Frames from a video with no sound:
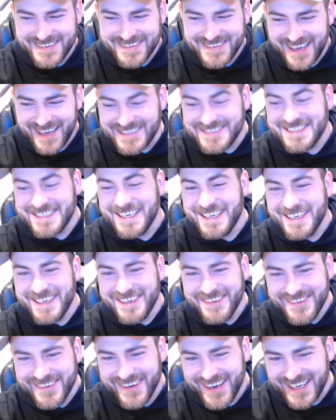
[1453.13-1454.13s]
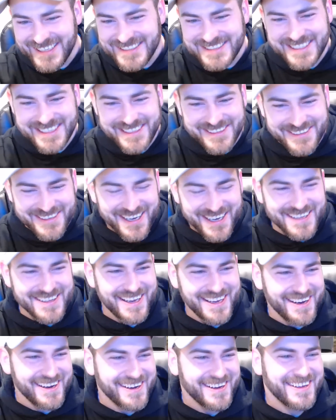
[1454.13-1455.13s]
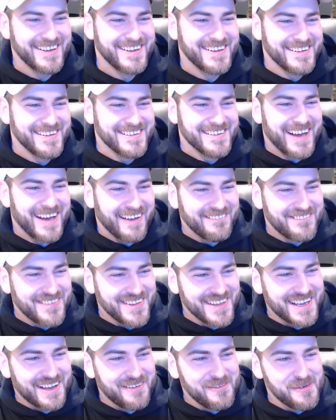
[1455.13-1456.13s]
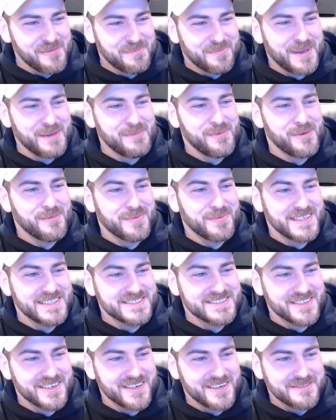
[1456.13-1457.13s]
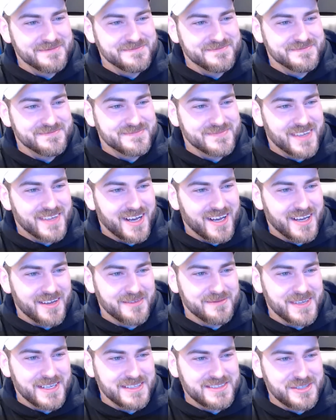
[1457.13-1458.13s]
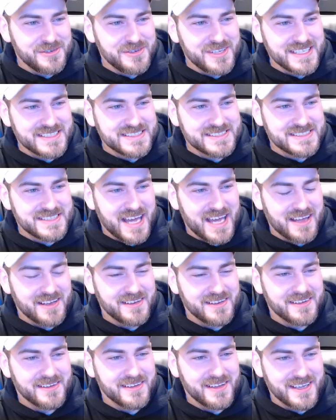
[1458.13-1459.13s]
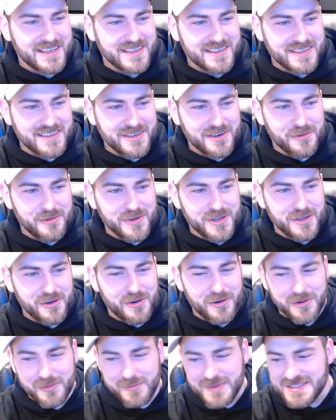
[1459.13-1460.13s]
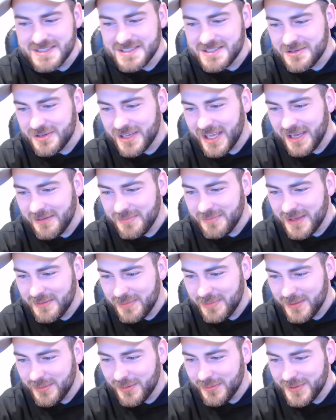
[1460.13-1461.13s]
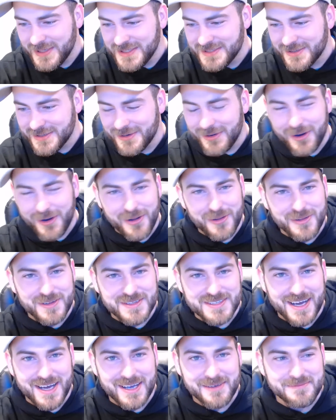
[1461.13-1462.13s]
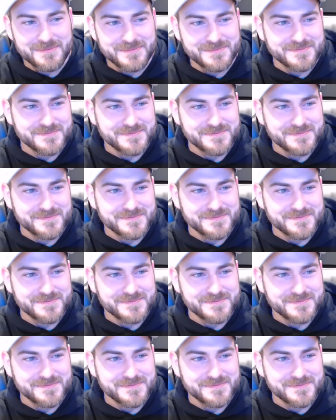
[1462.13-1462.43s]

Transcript: I see you down there. I feel like I'm a people pleaser to an extent. Like, you know, when you own a business, you can't be a people pleaser all the time.